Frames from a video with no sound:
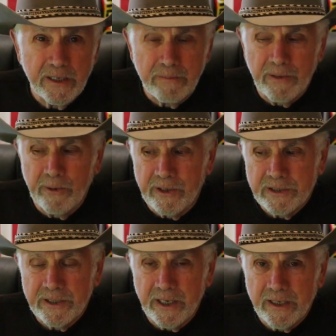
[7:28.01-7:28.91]
You might want to
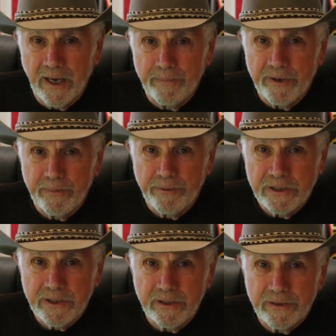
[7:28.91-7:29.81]
send a copy to
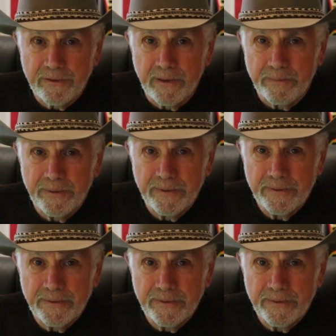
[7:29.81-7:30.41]
President Trump.